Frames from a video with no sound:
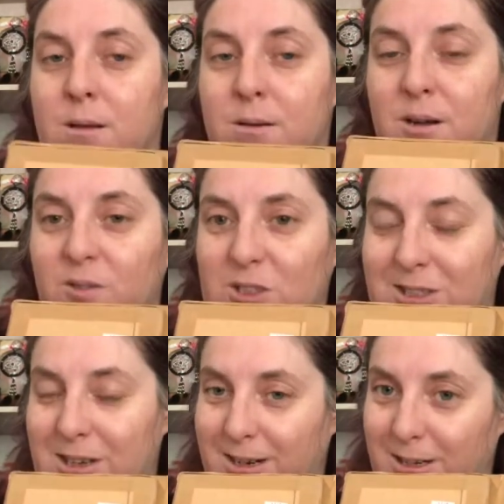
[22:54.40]
I
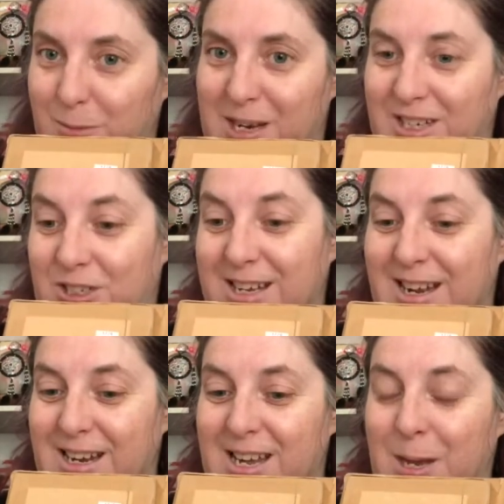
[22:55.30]
decided I'm actually going
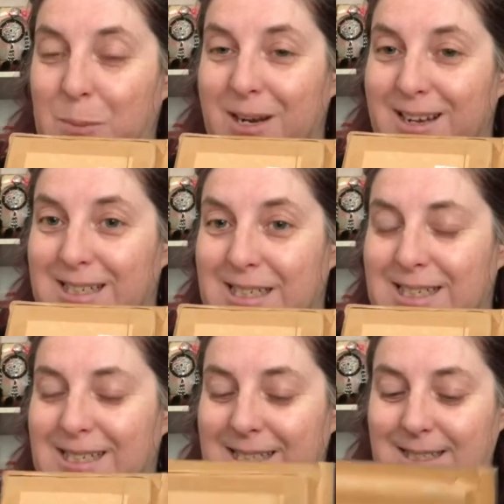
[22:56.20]
to keep it as it
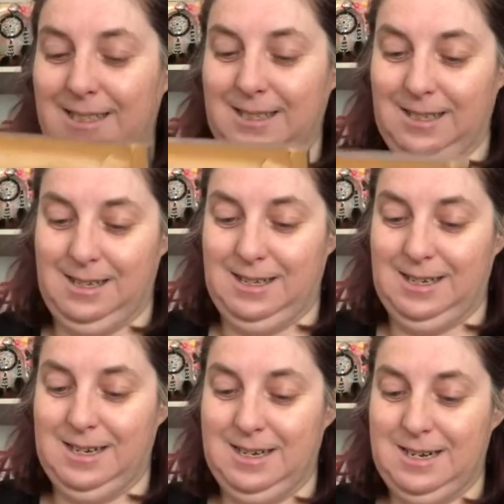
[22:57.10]
is.
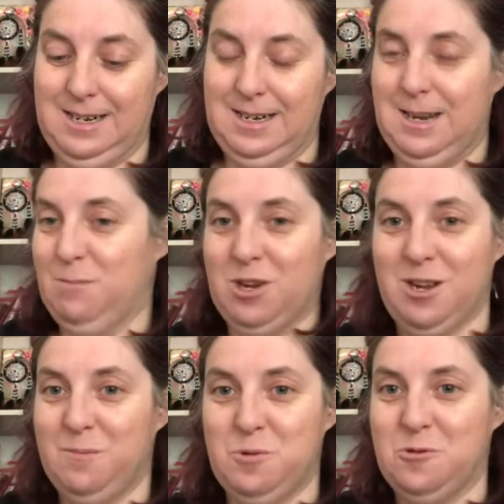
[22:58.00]
I'm not going
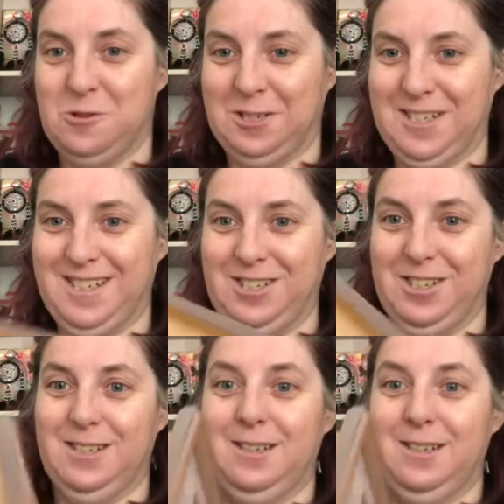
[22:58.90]
to put cross stitch in it.